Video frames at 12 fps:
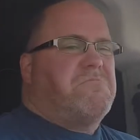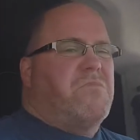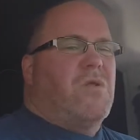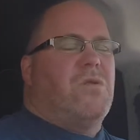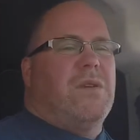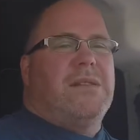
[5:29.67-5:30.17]

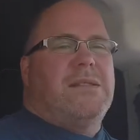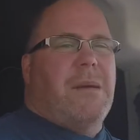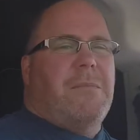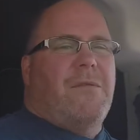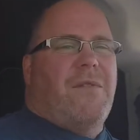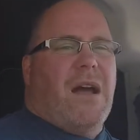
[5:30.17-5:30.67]
between
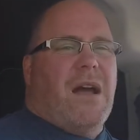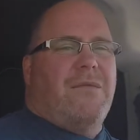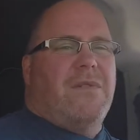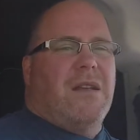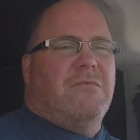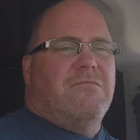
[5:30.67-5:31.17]
$75,000
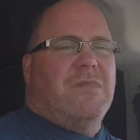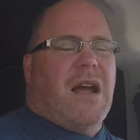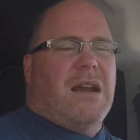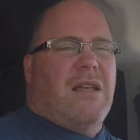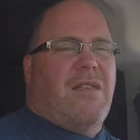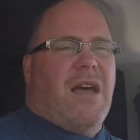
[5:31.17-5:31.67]
to
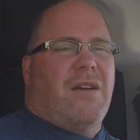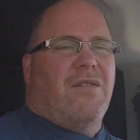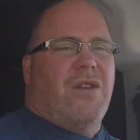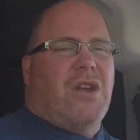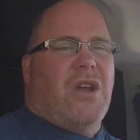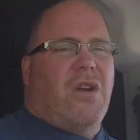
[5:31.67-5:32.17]

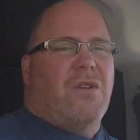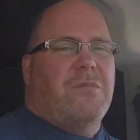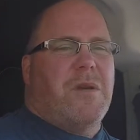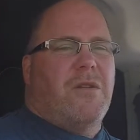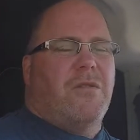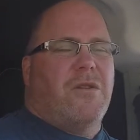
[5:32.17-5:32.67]
$90,000 a year,
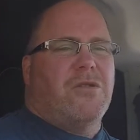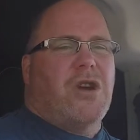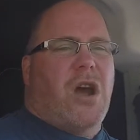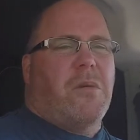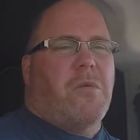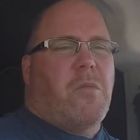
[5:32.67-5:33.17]
depending on their
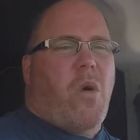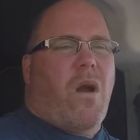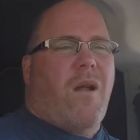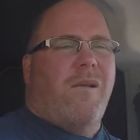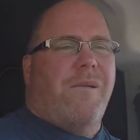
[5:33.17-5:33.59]
job or more.